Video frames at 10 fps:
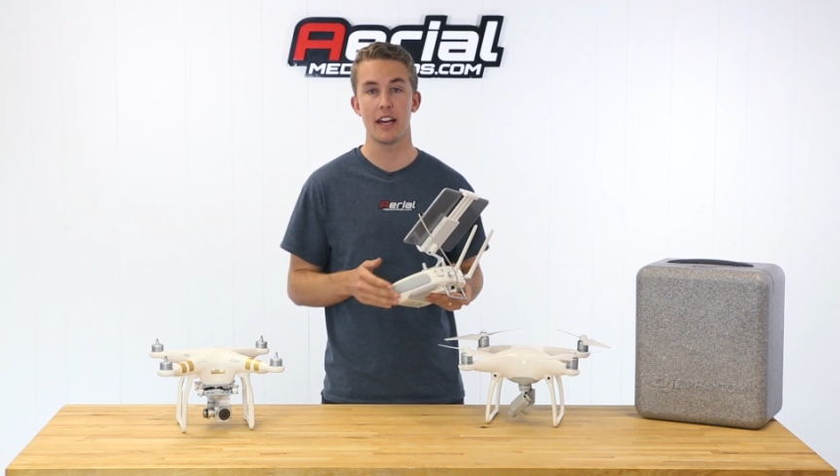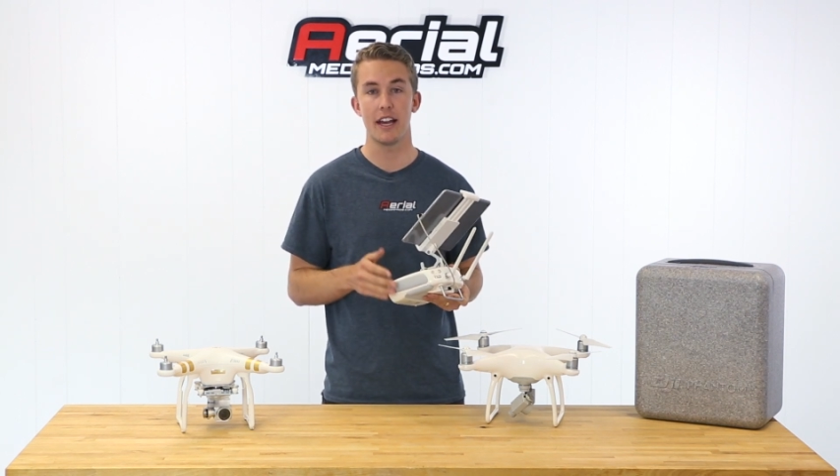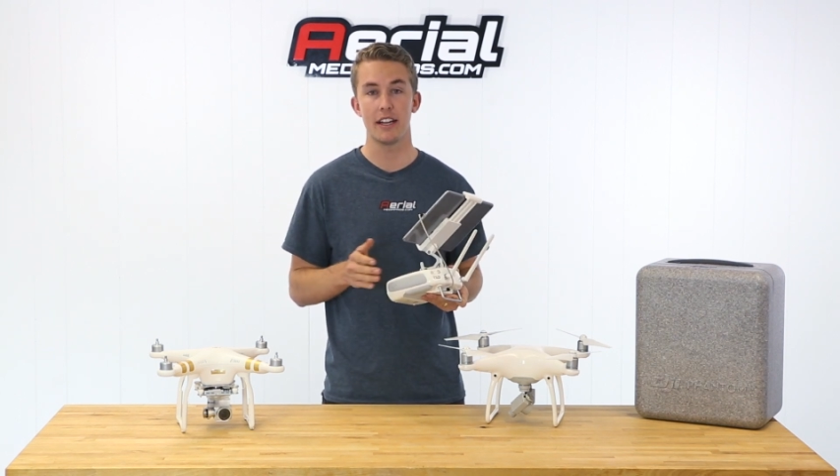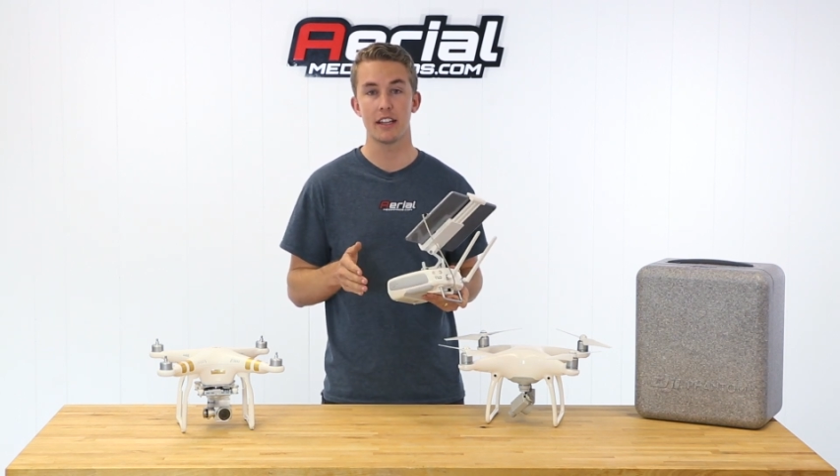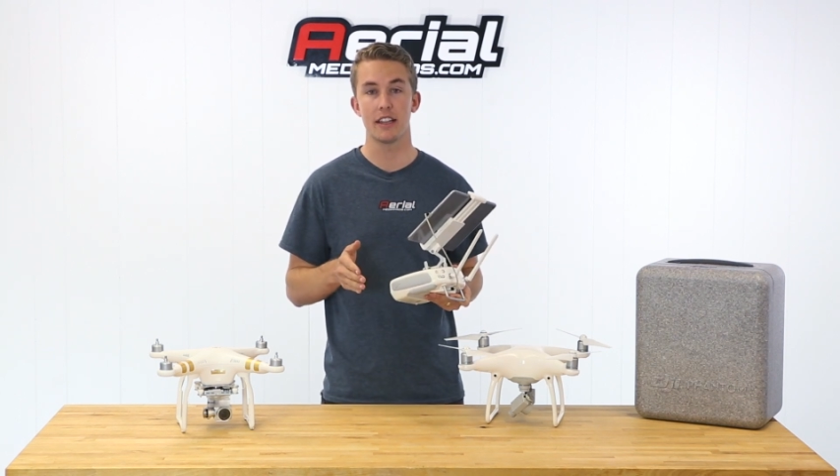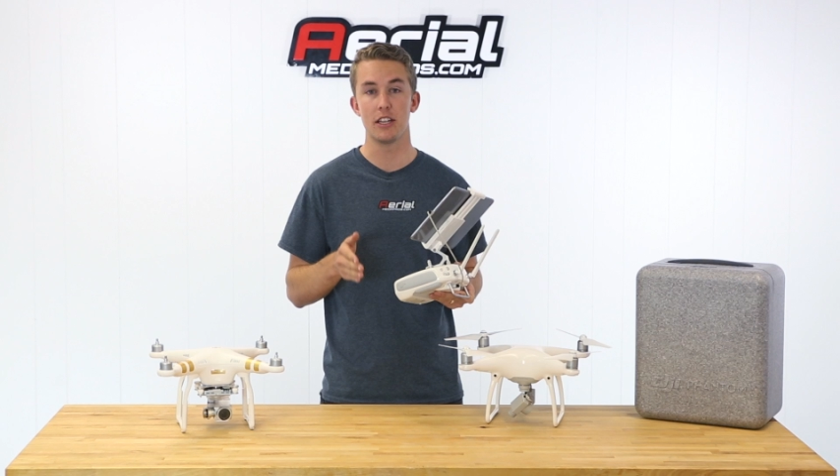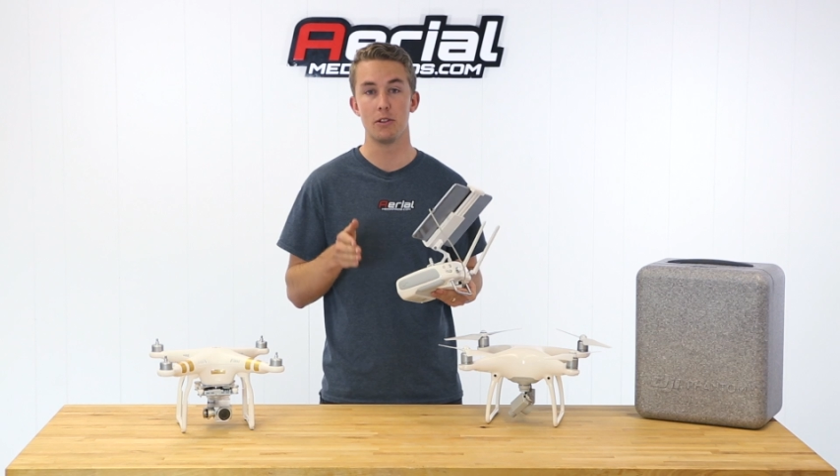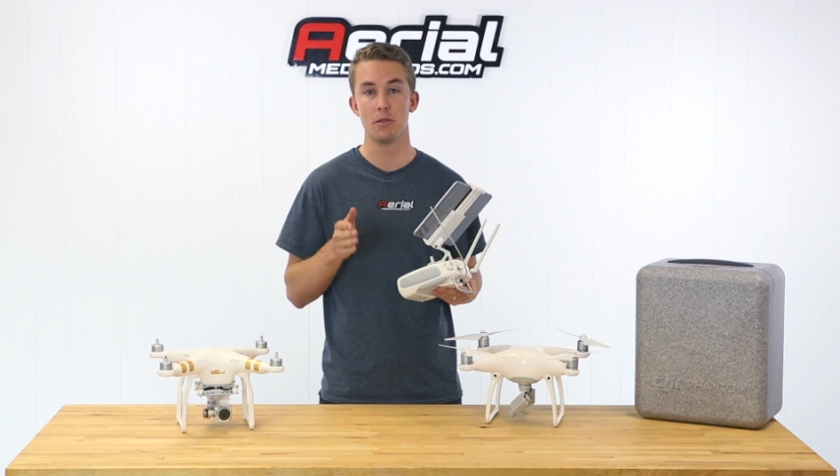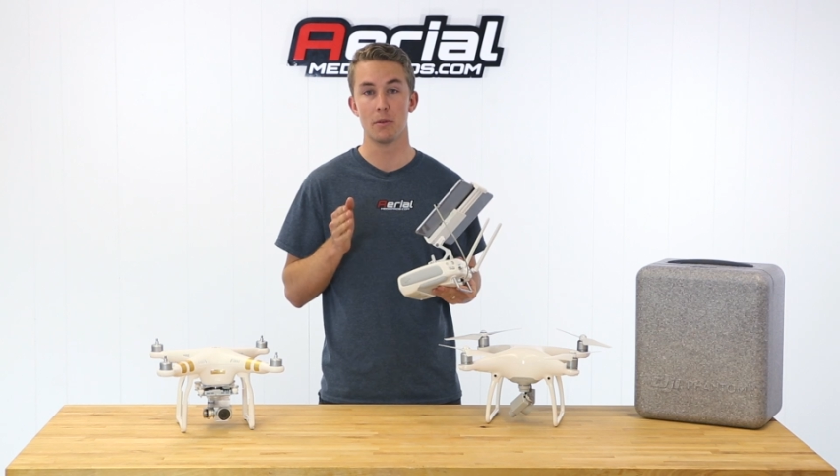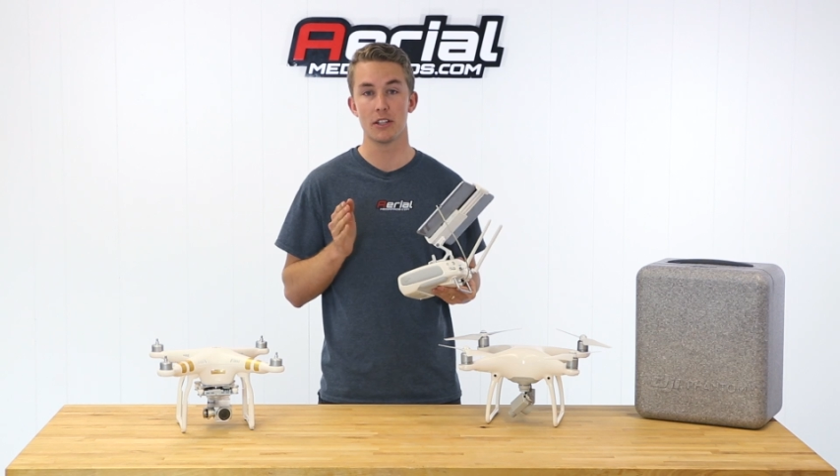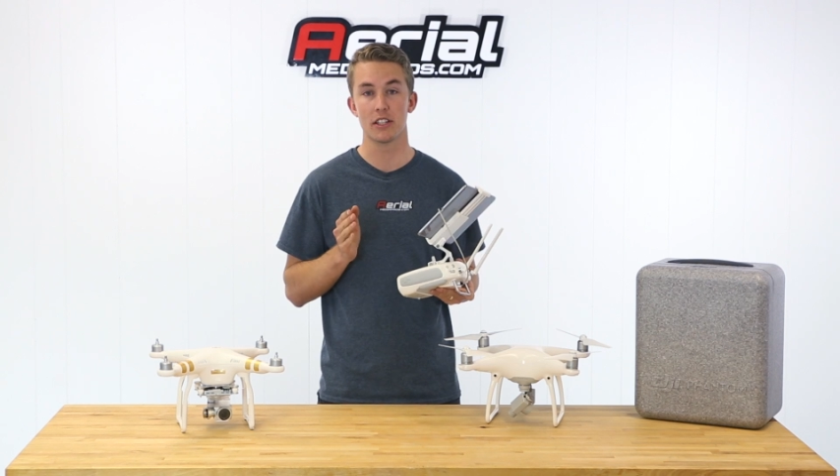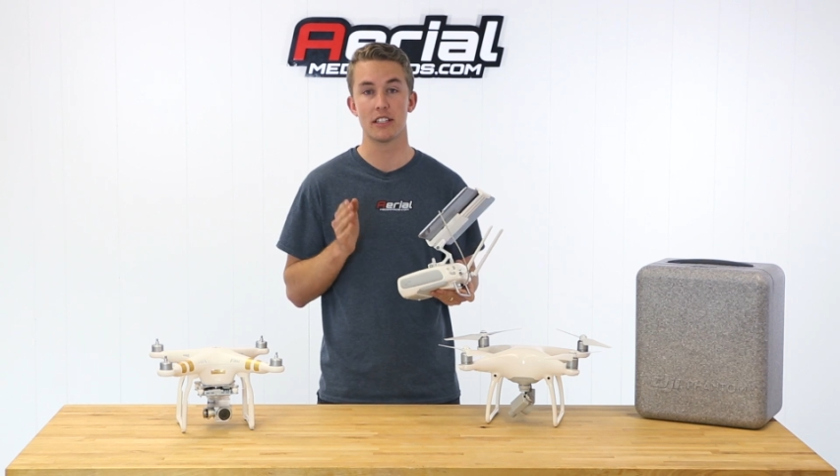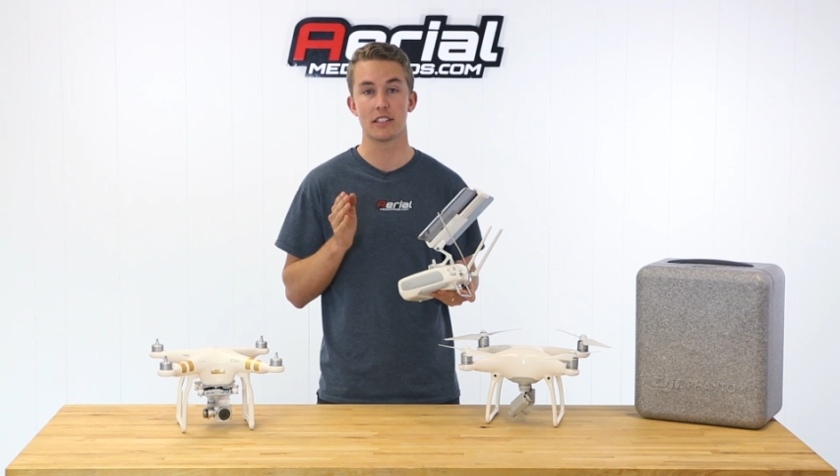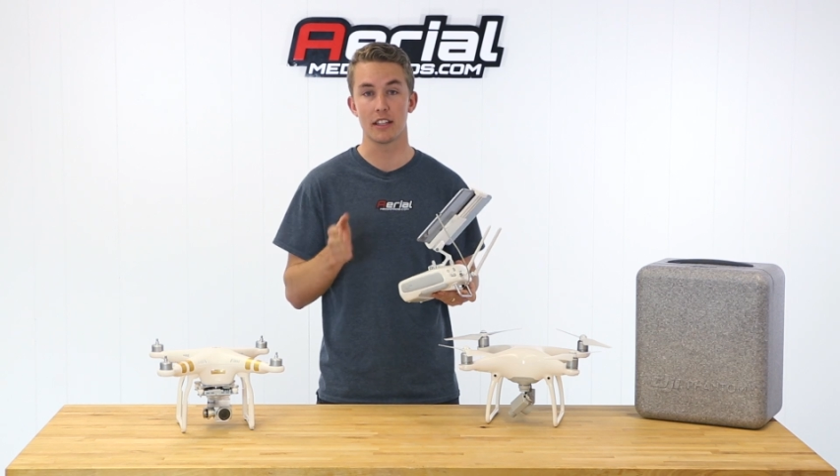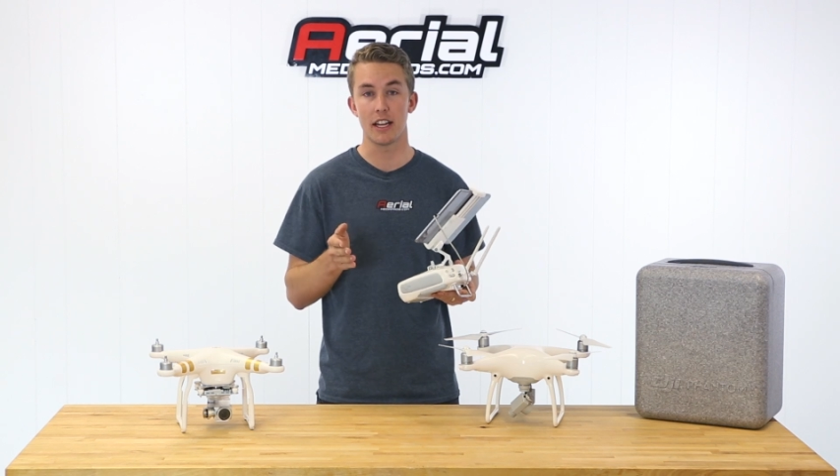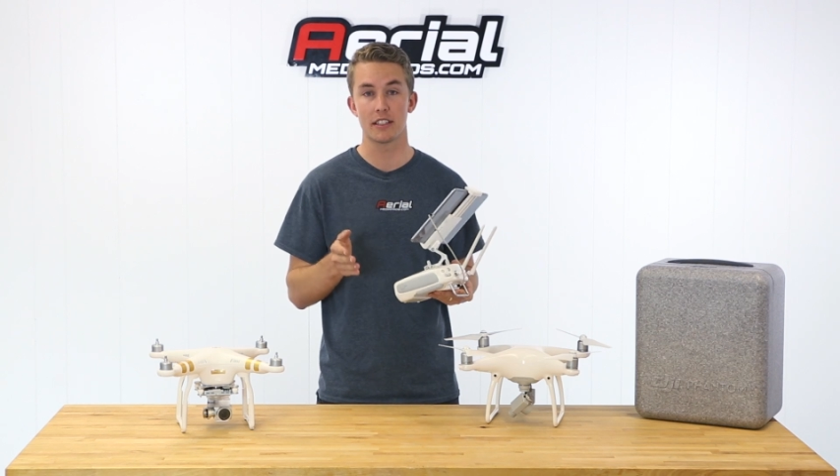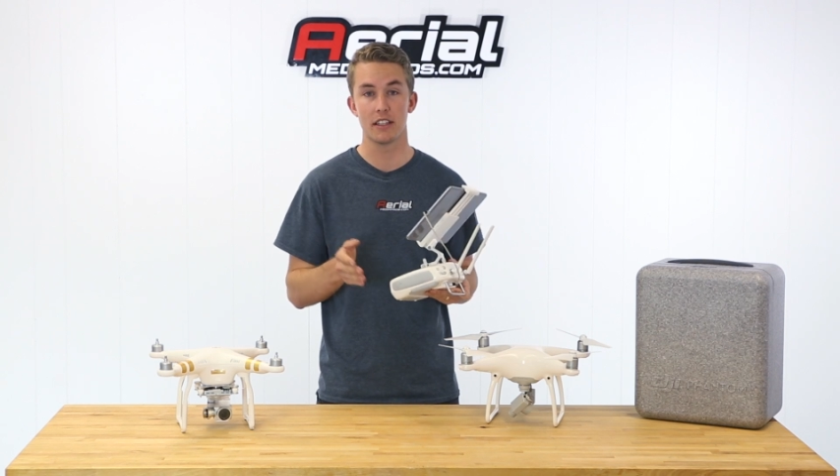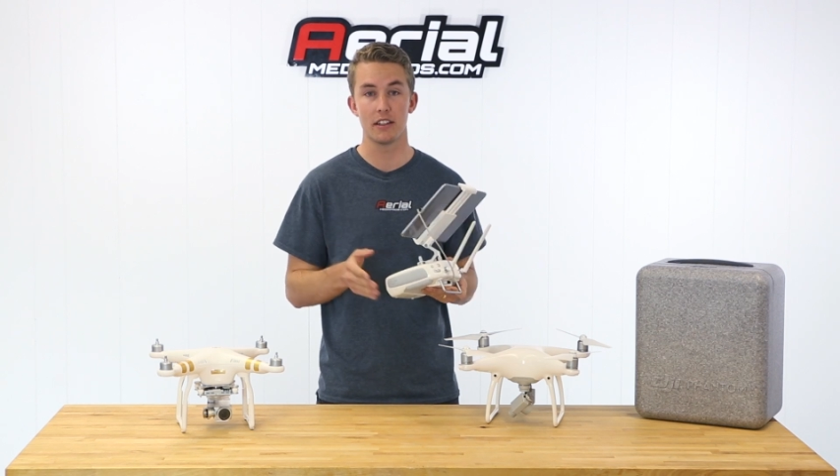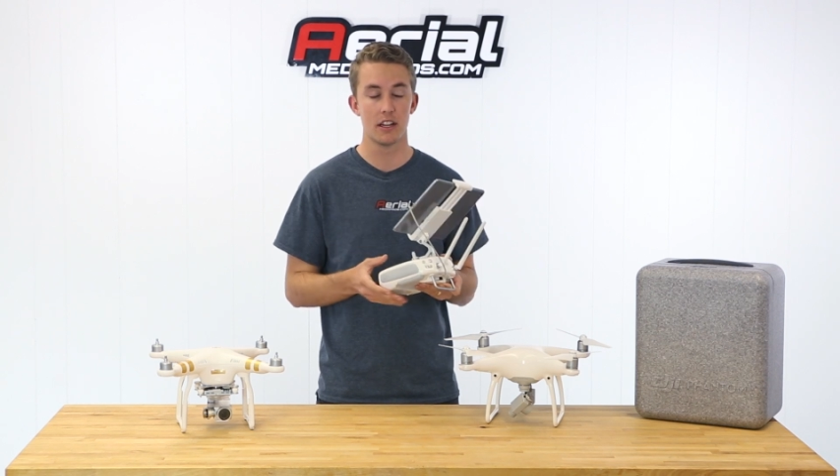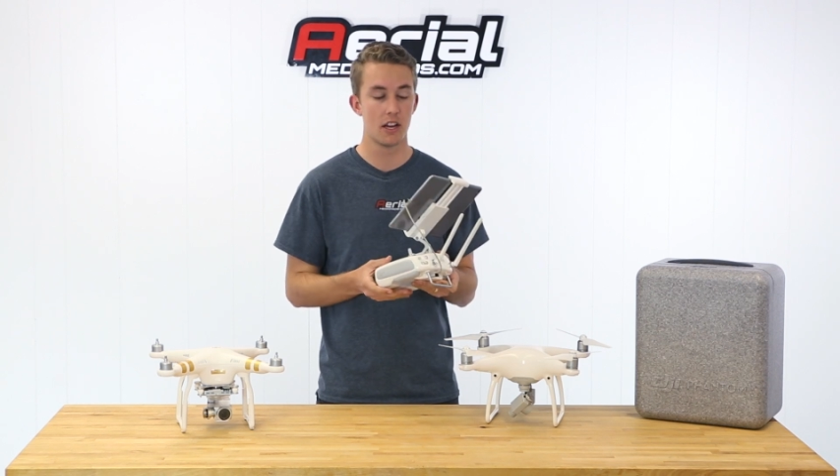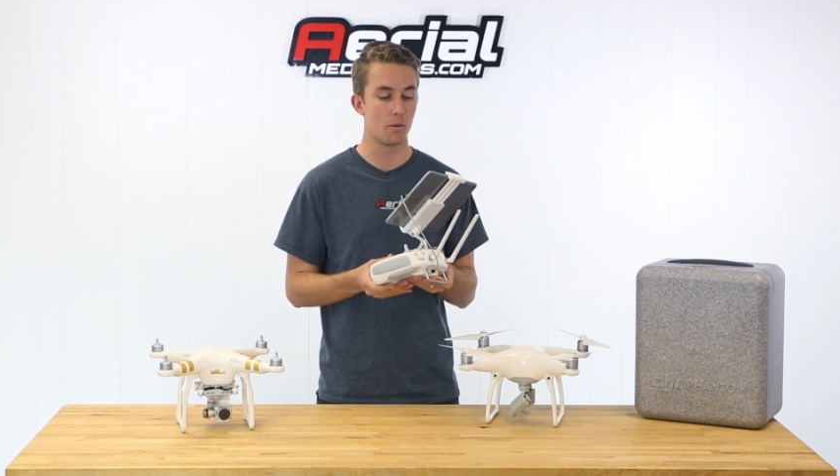heading that you originally selected